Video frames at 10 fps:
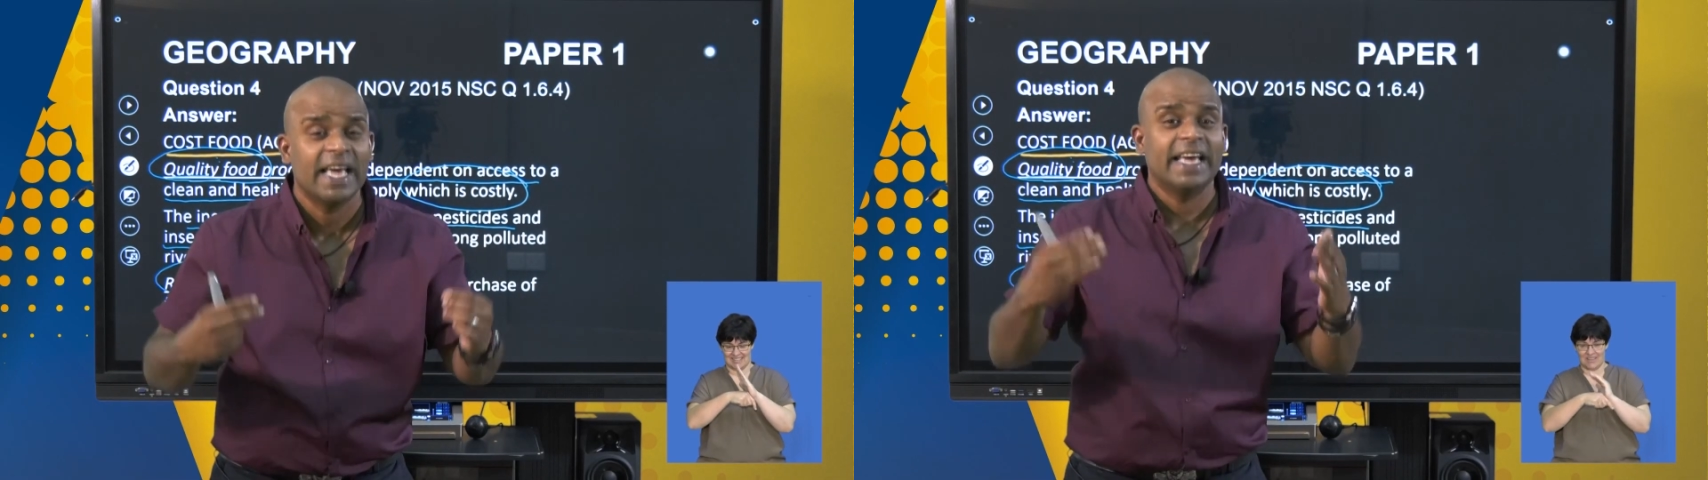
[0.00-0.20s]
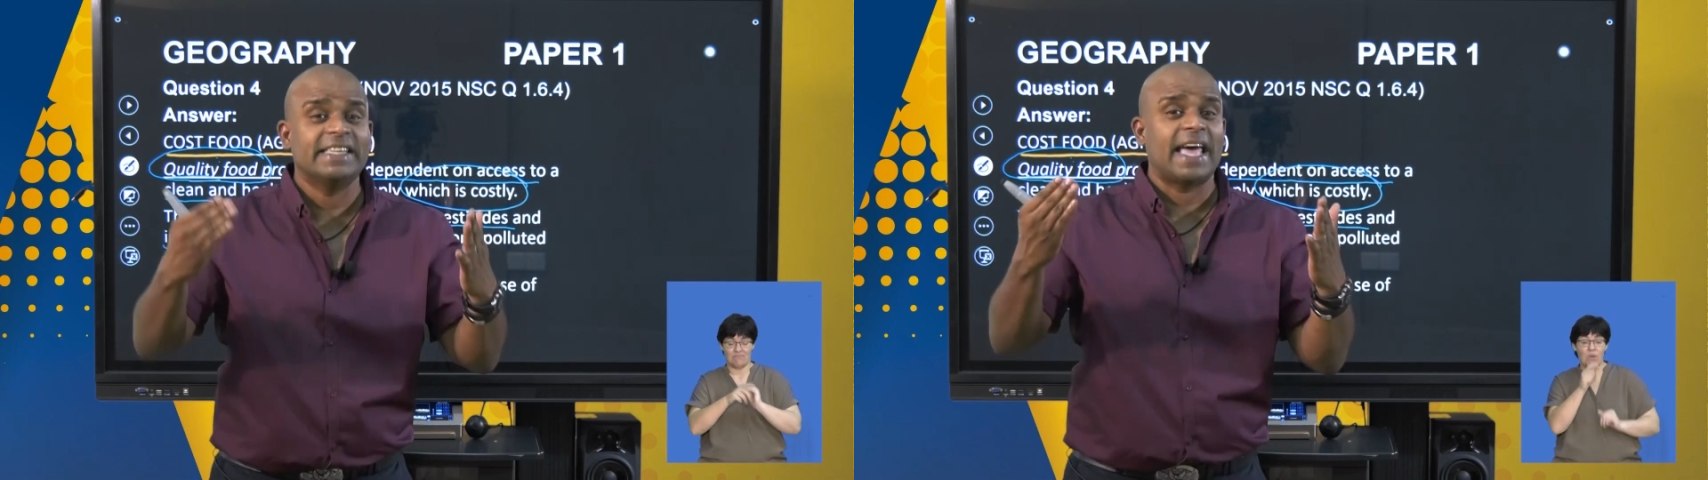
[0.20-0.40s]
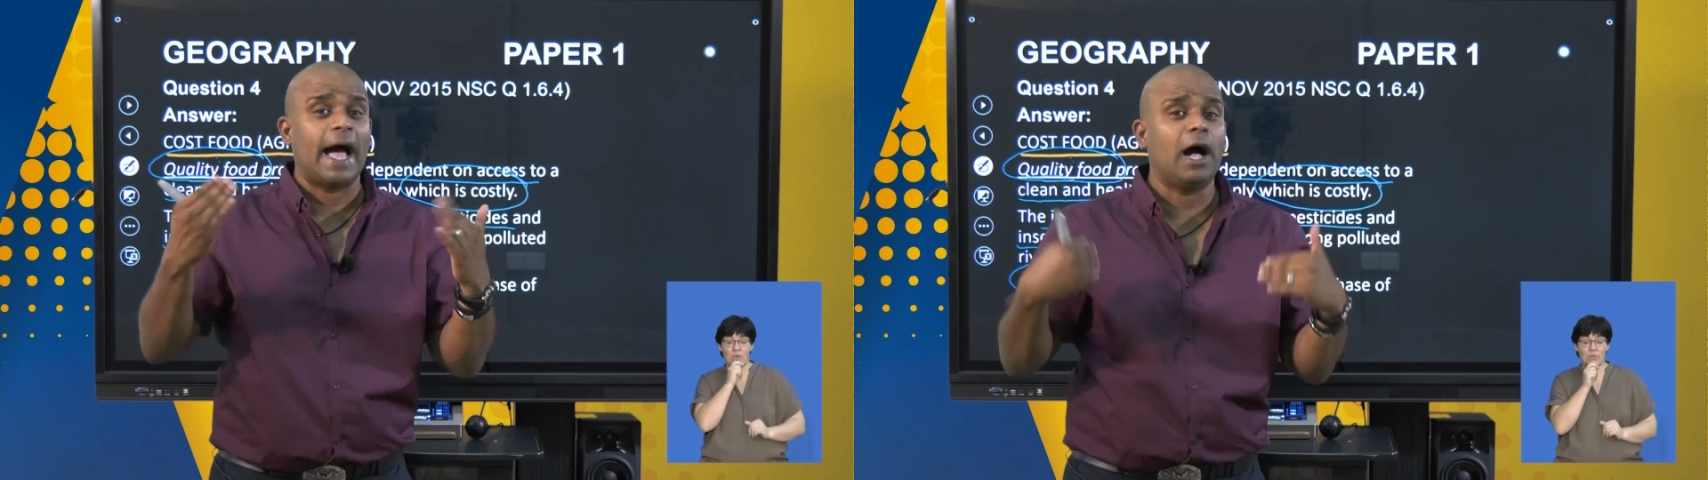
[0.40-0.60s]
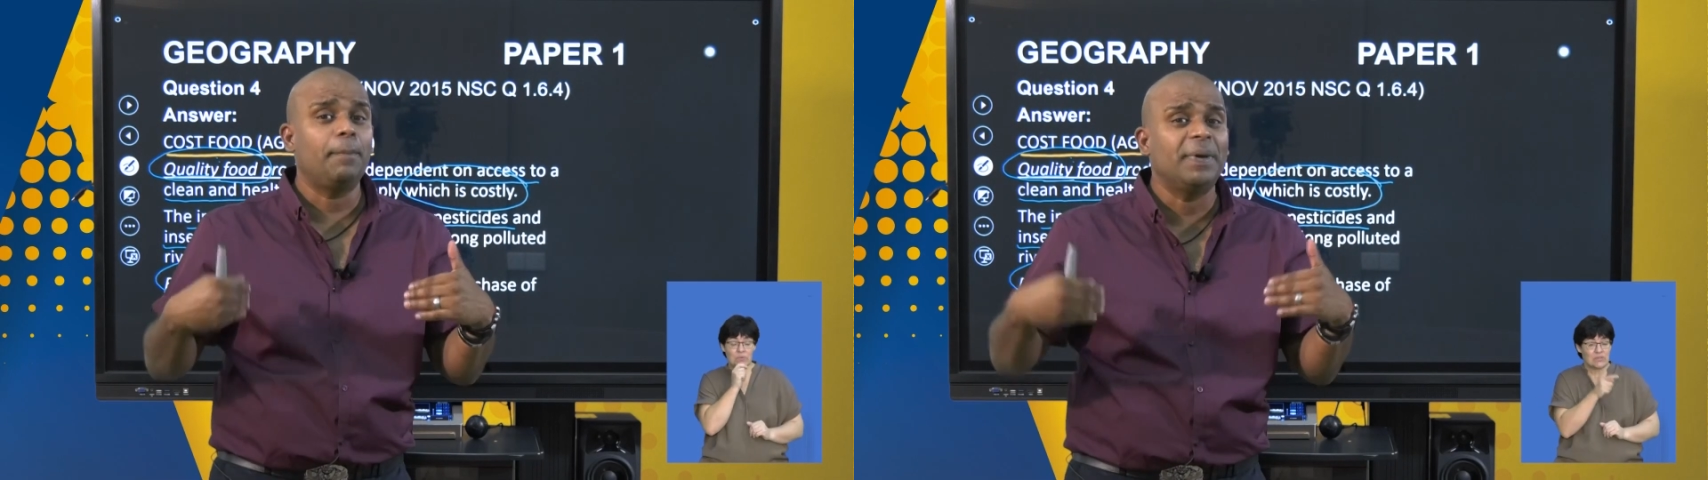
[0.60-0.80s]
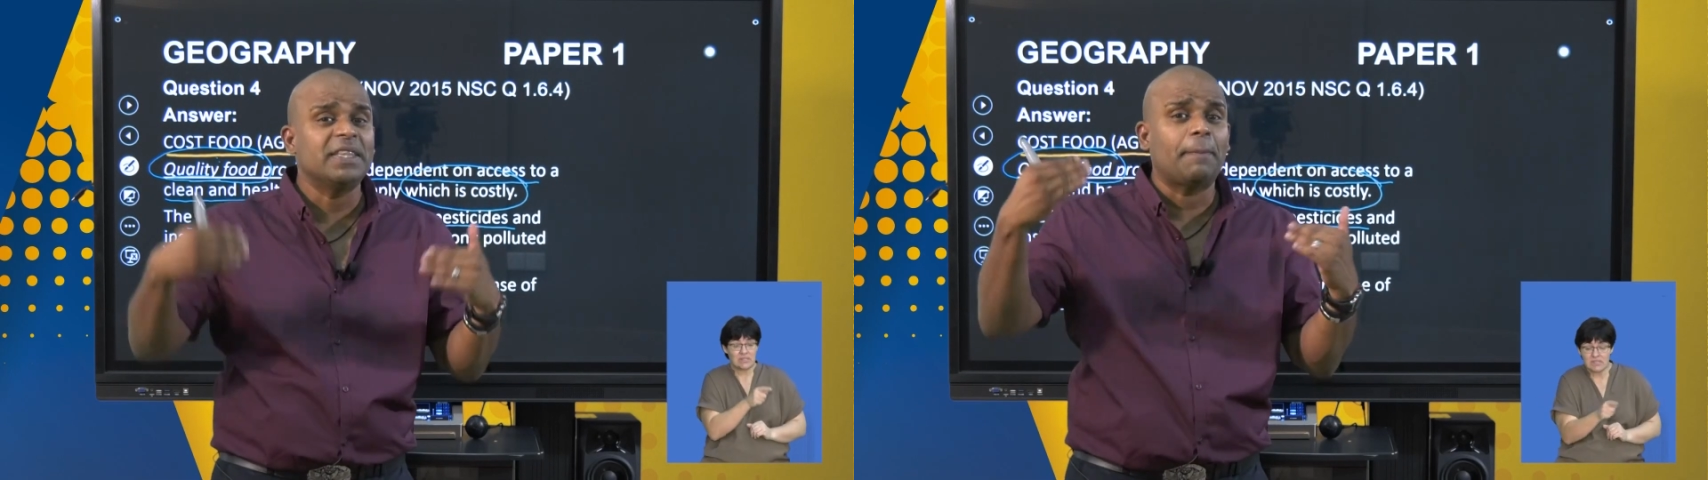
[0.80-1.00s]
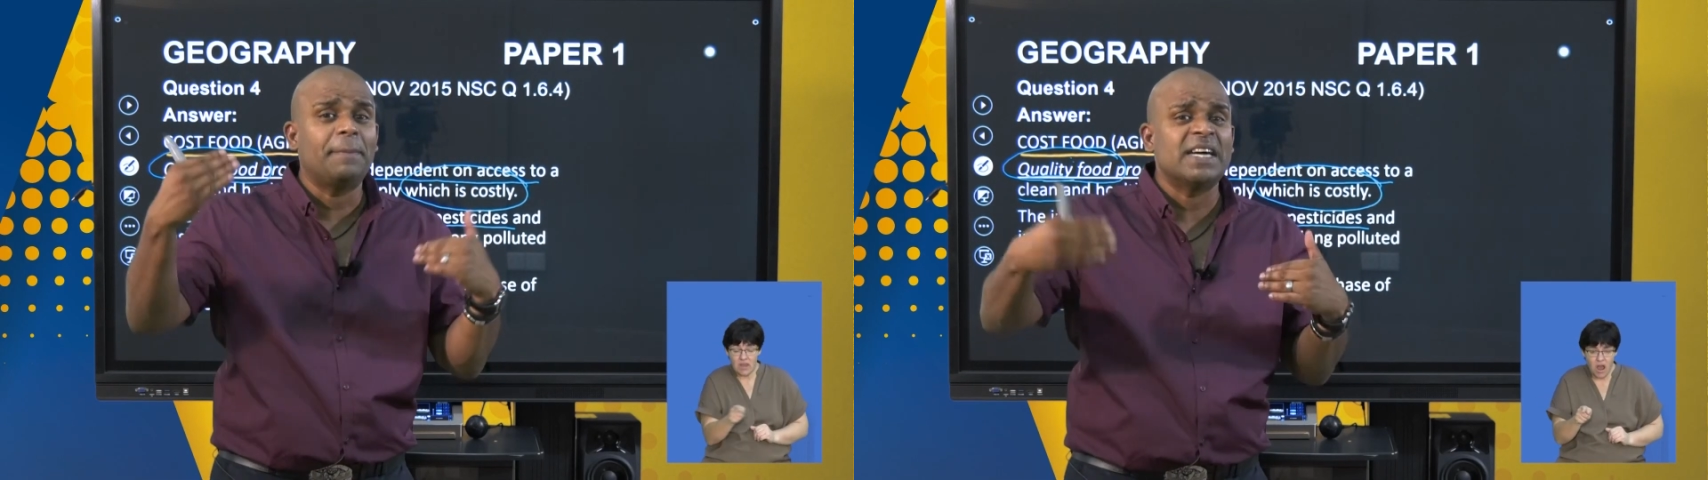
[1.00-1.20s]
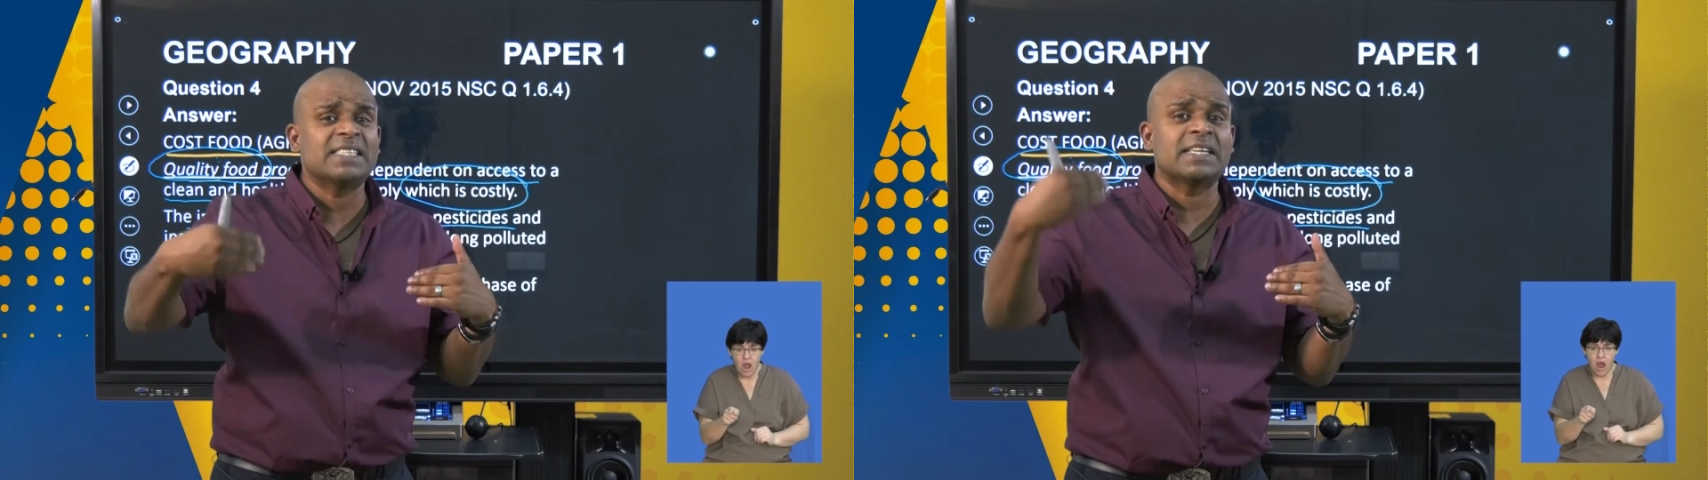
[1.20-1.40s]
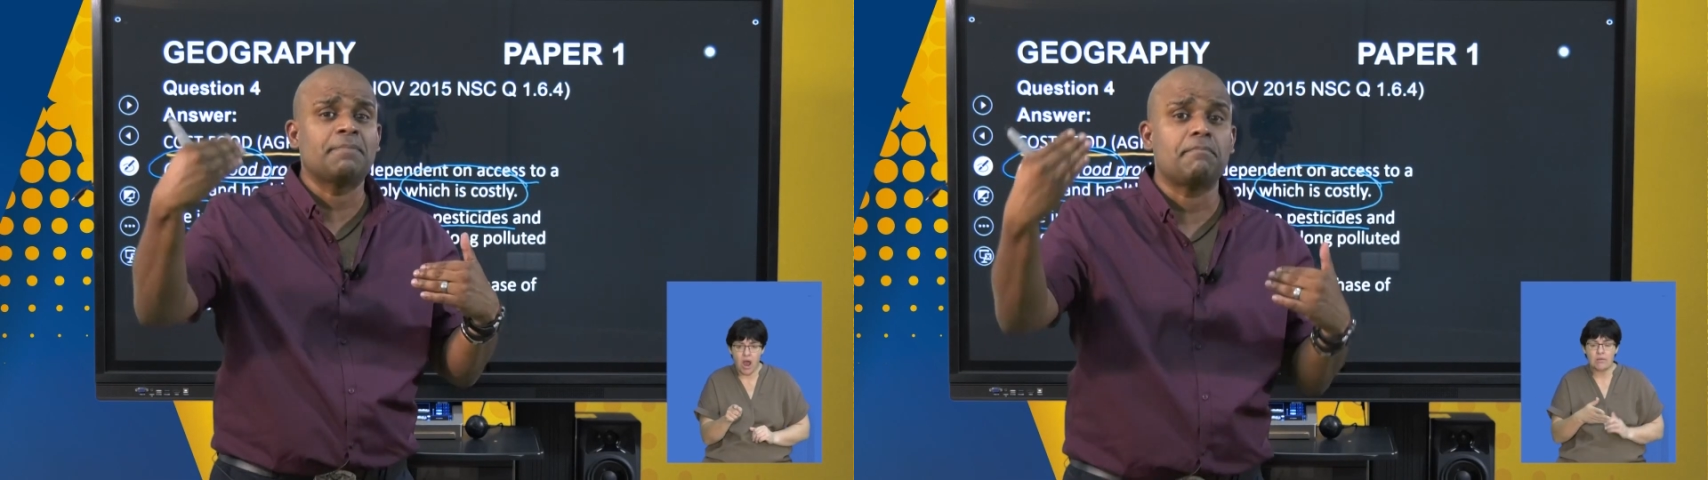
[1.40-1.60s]
it's helping the
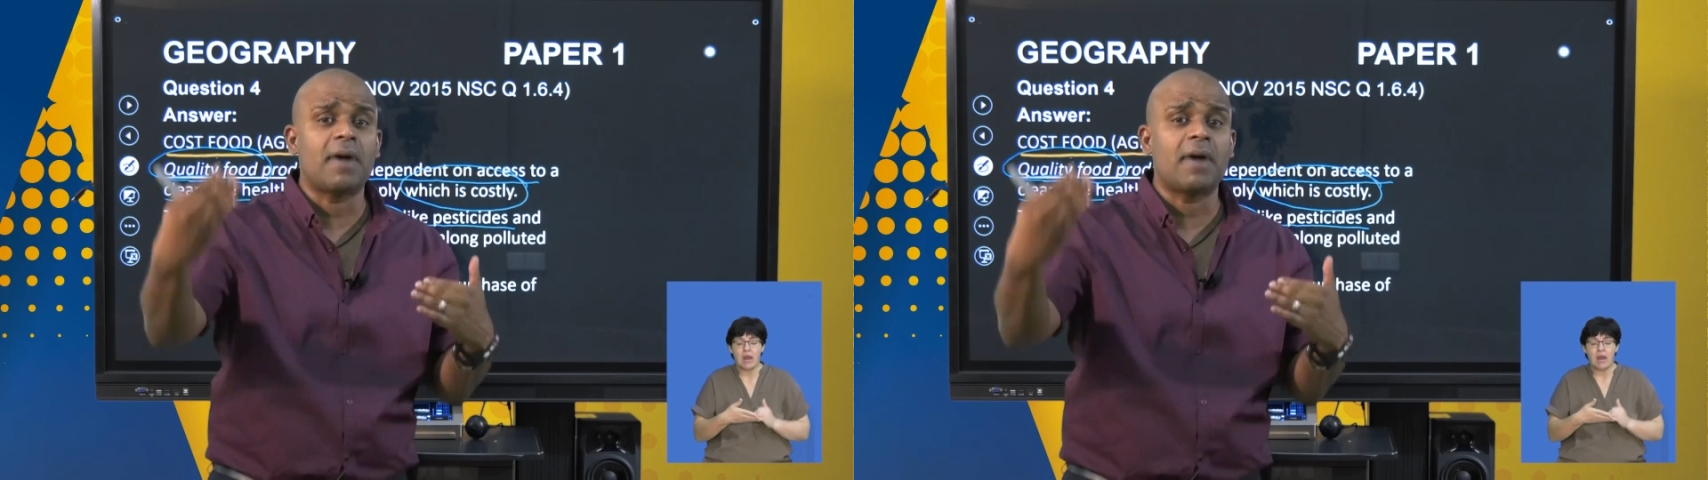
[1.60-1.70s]
person